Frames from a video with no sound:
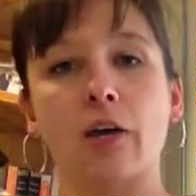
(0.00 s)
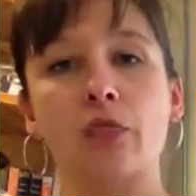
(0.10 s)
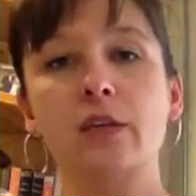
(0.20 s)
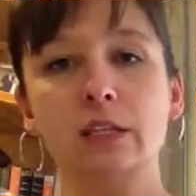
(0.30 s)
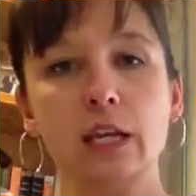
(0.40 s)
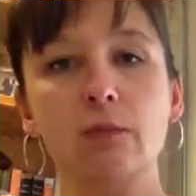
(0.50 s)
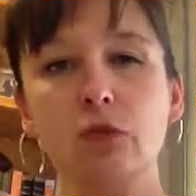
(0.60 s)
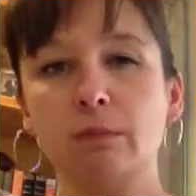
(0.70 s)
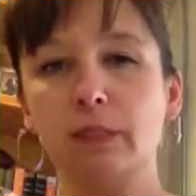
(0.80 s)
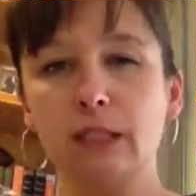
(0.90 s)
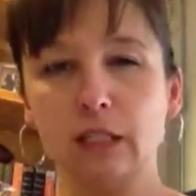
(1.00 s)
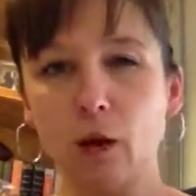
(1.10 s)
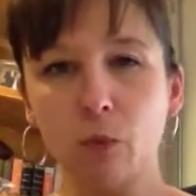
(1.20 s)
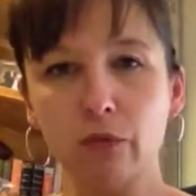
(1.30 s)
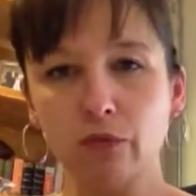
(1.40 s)
This name should be
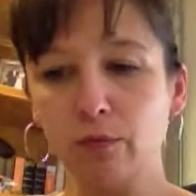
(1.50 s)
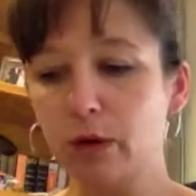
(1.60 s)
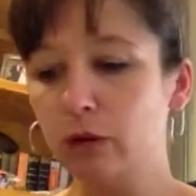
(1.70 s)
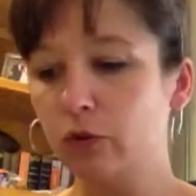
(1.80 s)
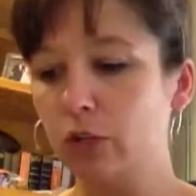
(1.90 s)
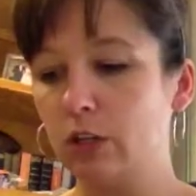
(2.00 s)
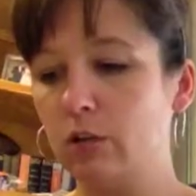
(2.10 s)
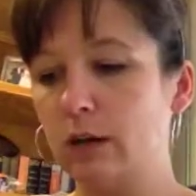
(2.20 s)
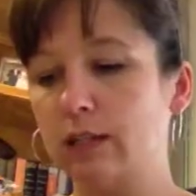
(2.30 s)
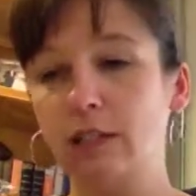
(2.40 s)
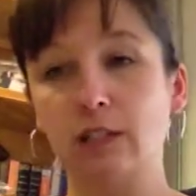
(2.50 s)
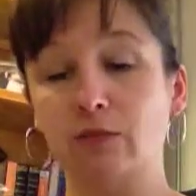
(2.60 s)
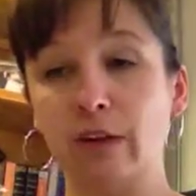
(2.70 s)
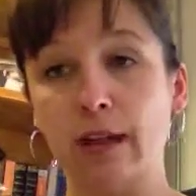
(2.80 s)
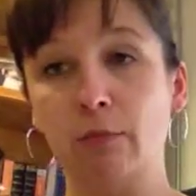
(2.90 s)
somewhat familiar to you as it's a
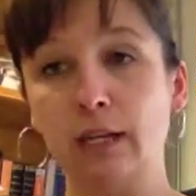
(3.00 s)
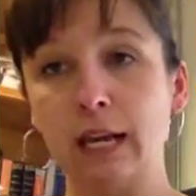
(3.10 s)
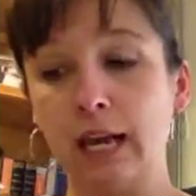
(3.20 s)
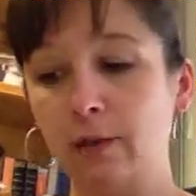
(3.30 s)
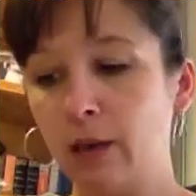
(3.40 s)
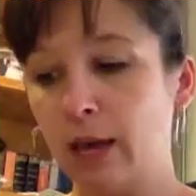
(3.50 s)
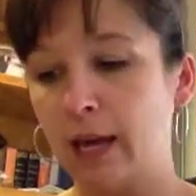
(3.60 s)
family name.